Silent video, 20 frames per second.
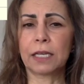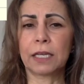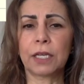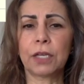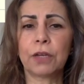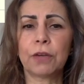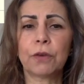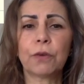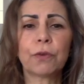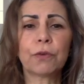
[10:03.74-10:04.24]

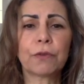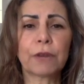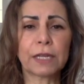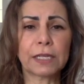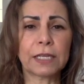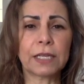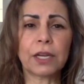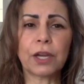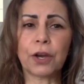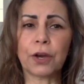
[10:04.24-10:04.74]
you
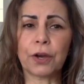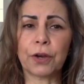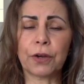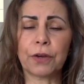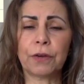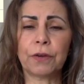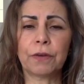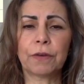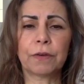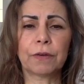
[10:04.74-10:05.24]
already know
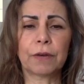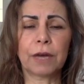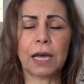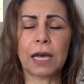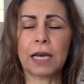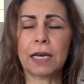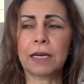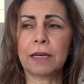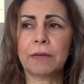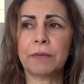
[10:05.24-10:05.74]

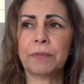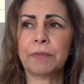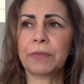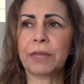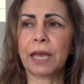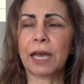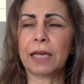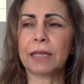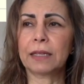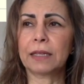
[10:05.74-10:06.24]

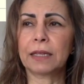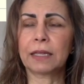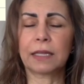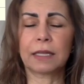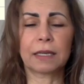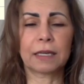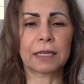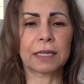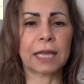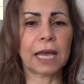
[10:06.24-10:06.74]

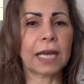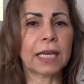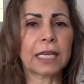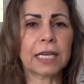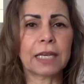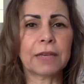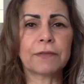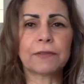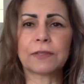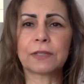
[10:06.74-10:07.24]
that
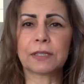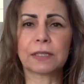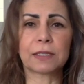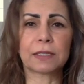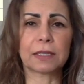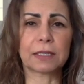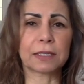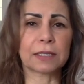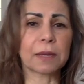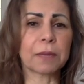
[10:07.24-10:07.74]
gives
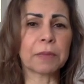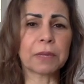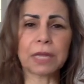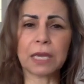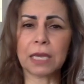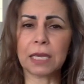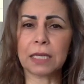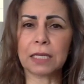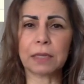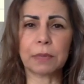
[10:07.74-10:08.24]

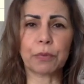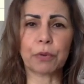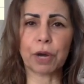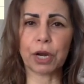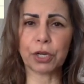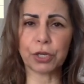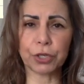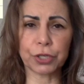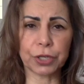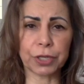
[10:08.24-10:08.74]
somebody
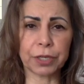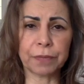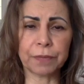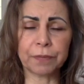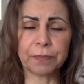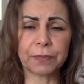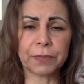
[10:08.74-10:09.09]
depression.